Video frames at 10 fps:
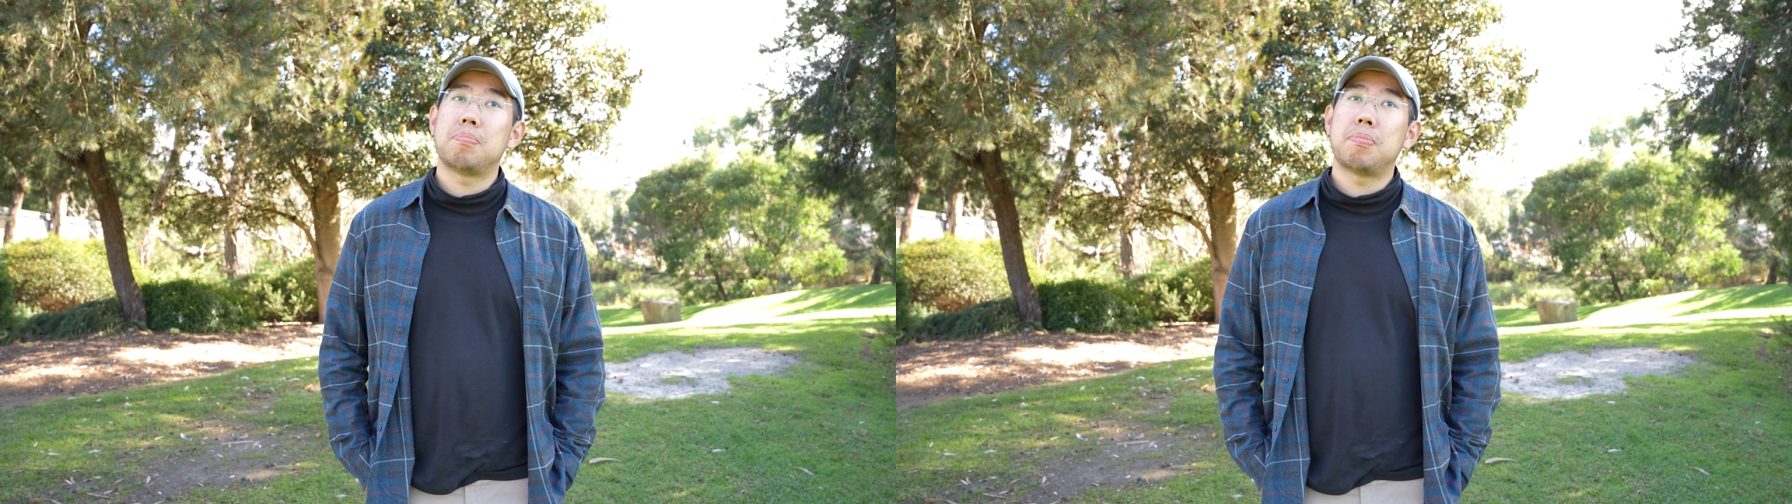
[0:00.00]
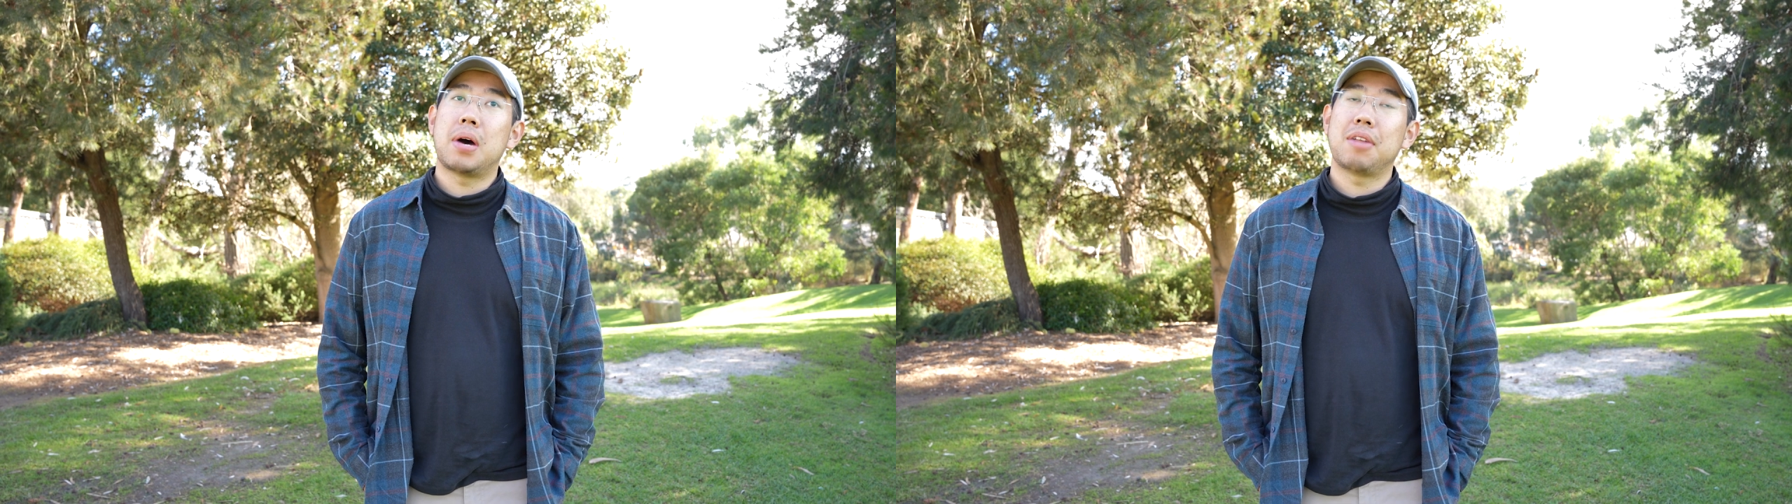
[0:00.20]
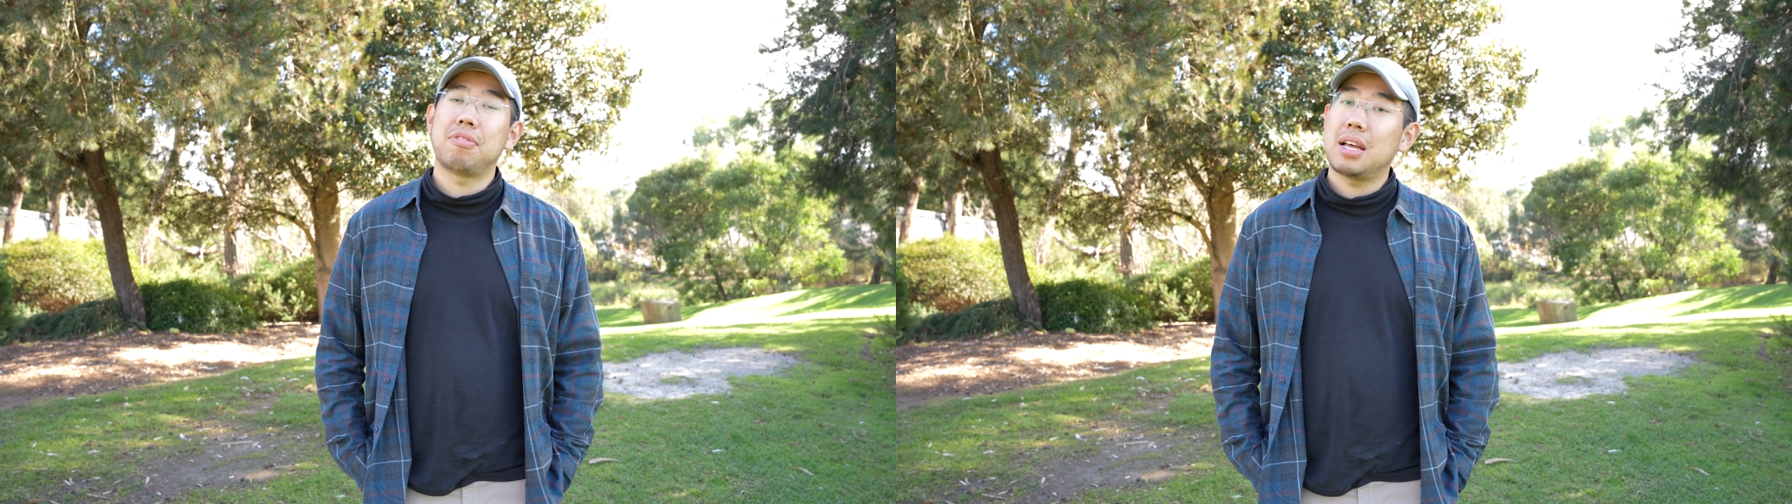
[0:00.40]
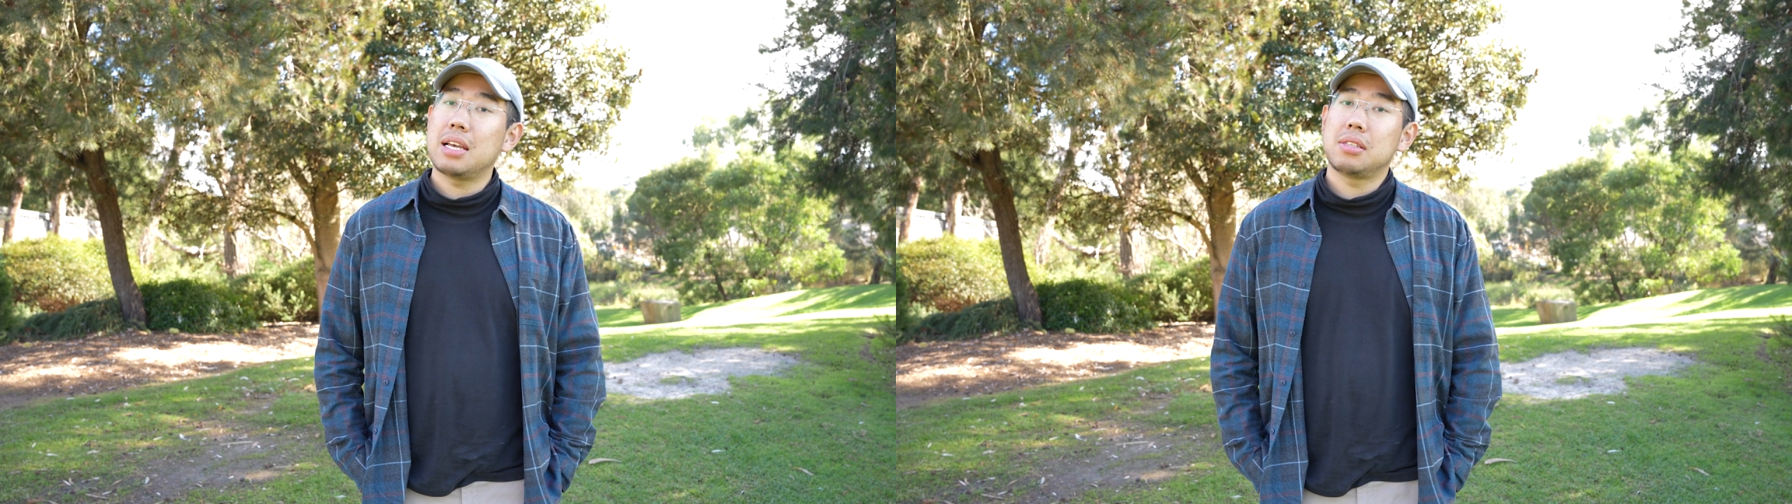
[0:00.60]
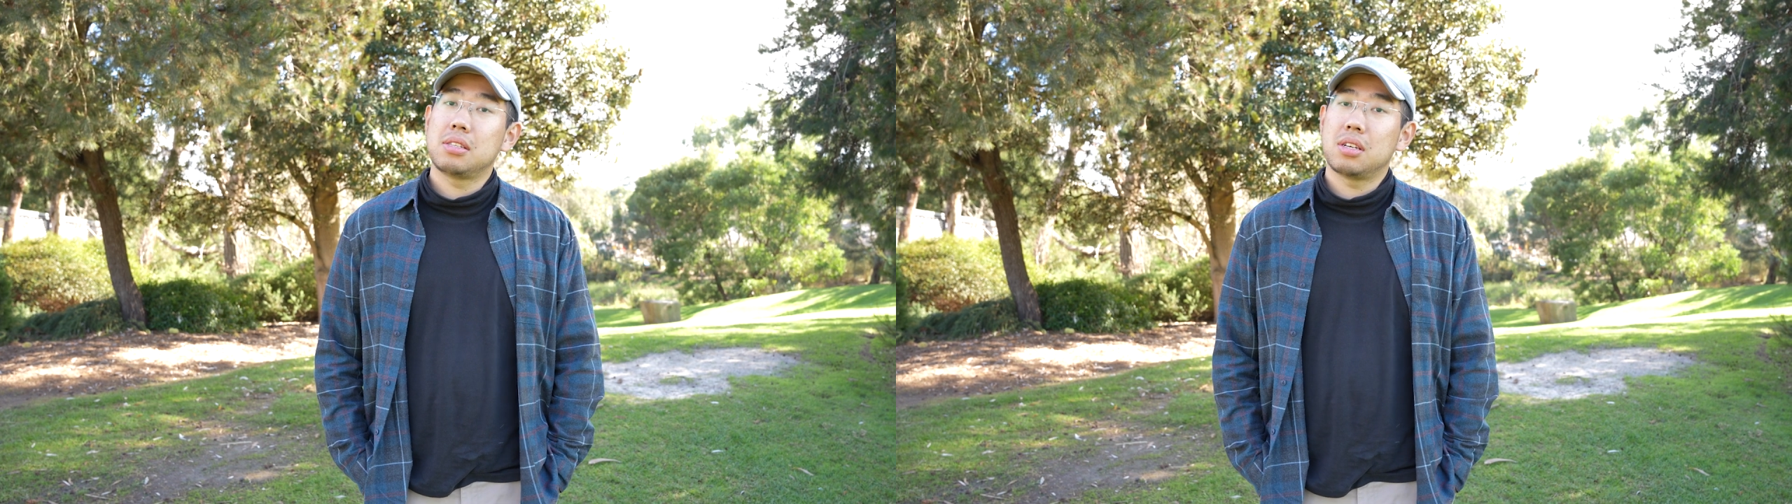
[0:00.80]

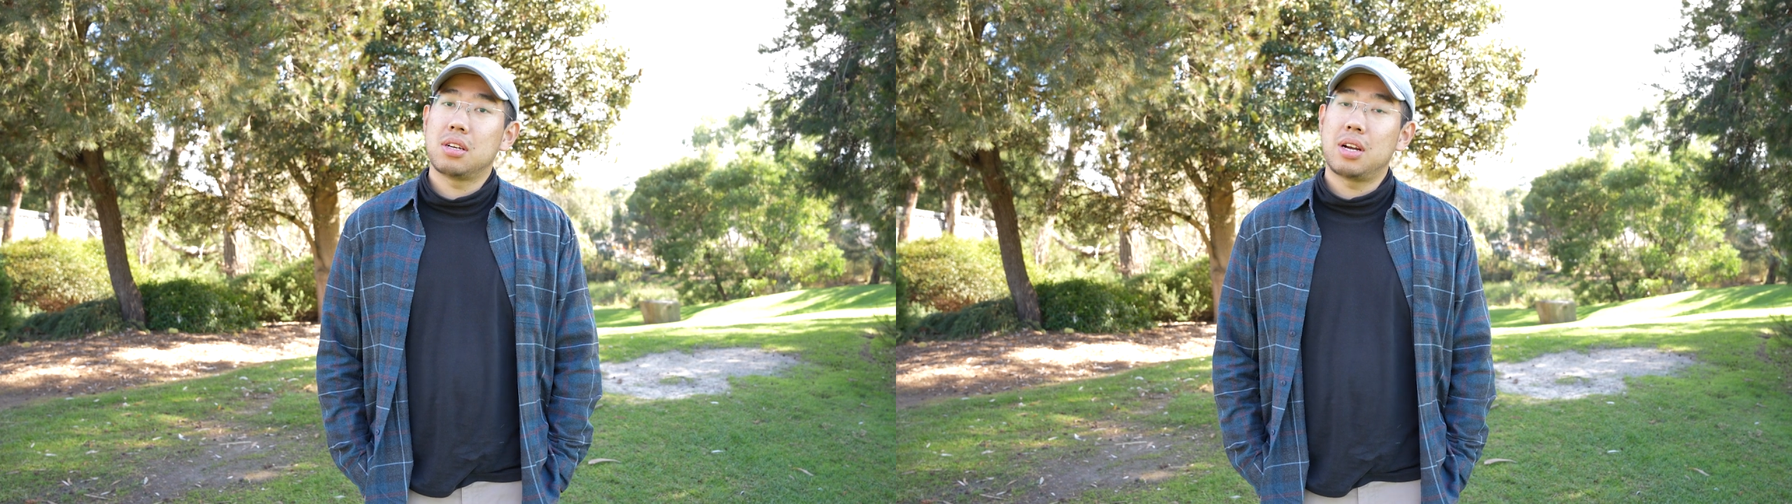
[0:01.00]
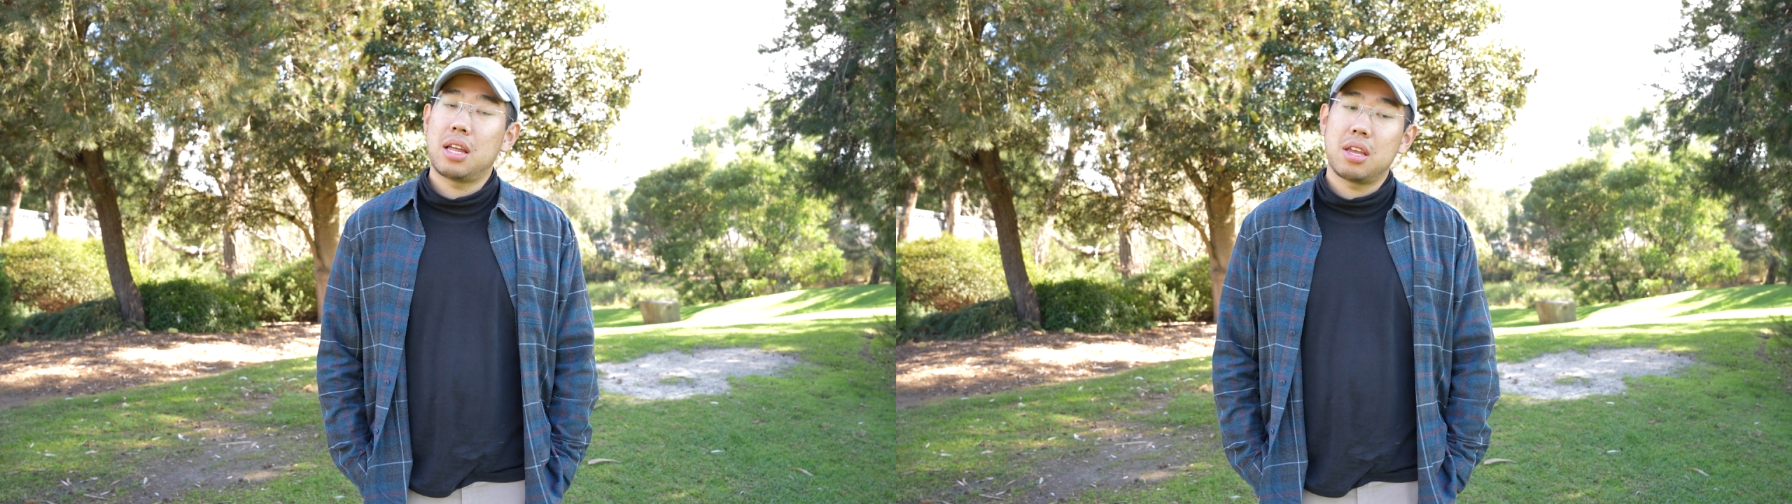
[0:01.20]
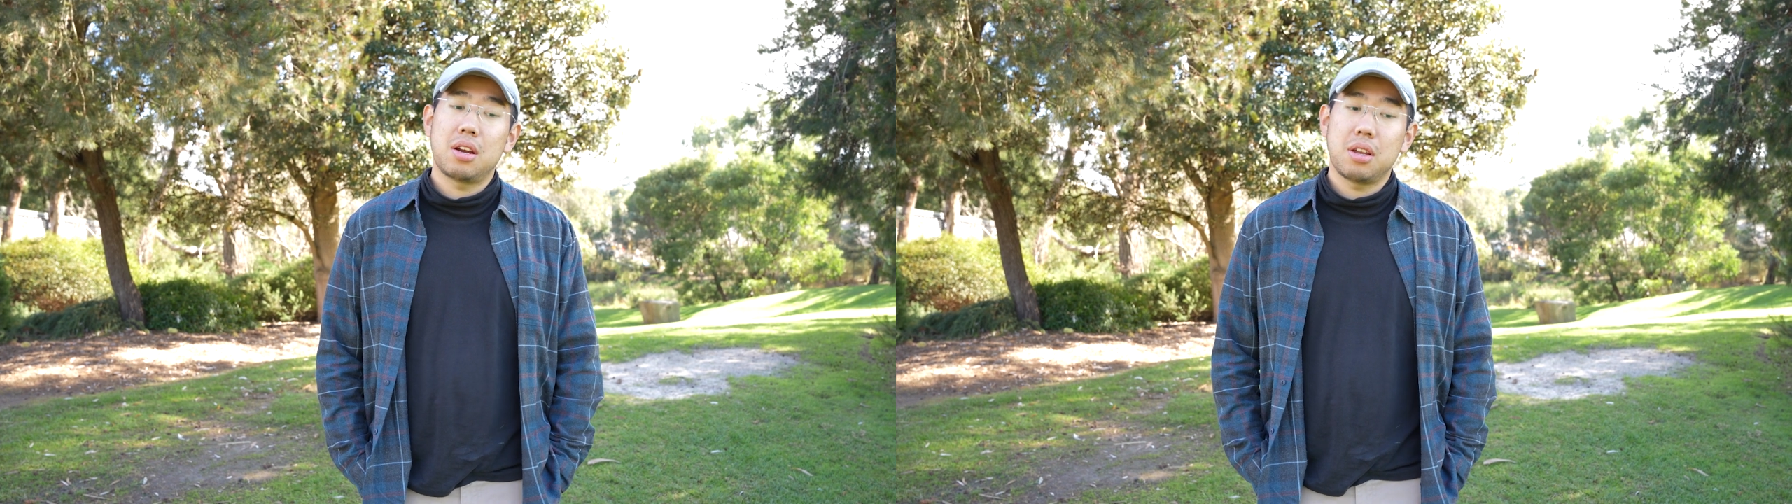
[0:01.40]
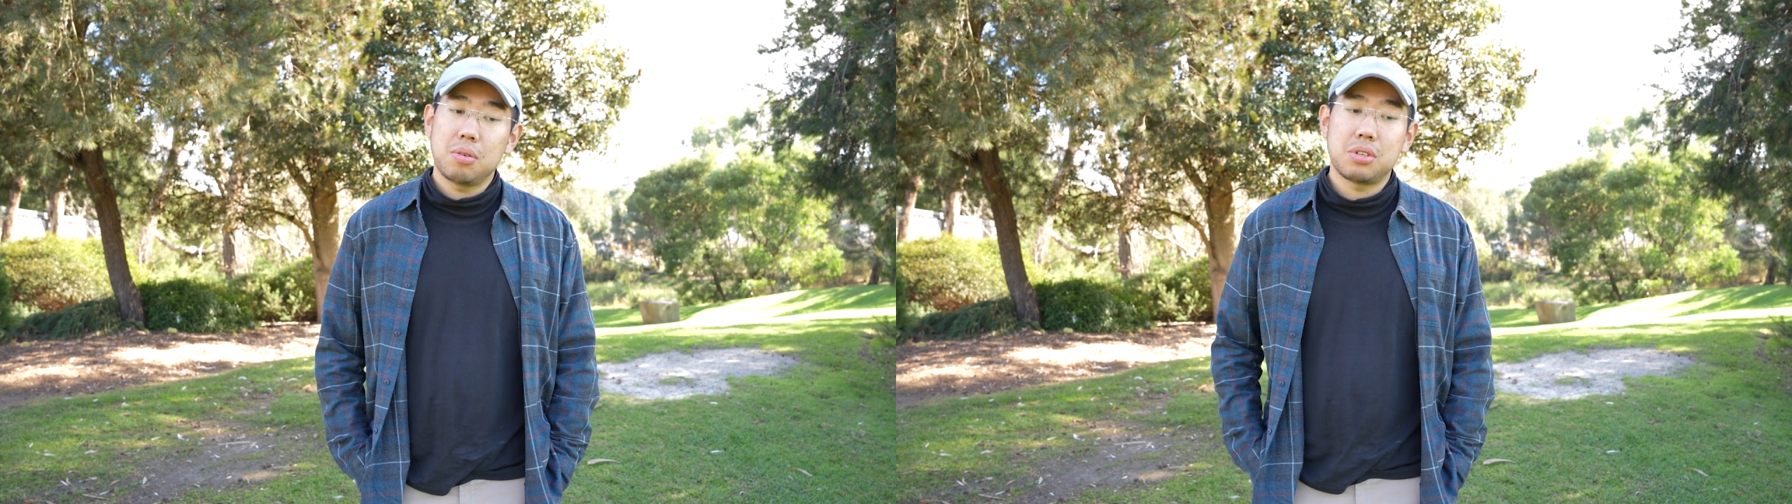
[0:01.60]
butterflies around the area,